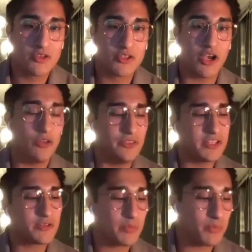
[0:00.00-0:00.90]
So
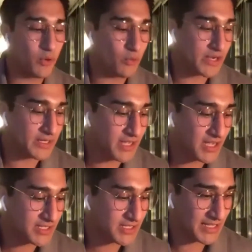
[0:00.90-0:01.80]
this report, what it
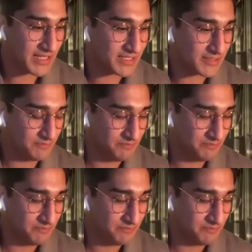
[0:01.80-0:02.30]
does is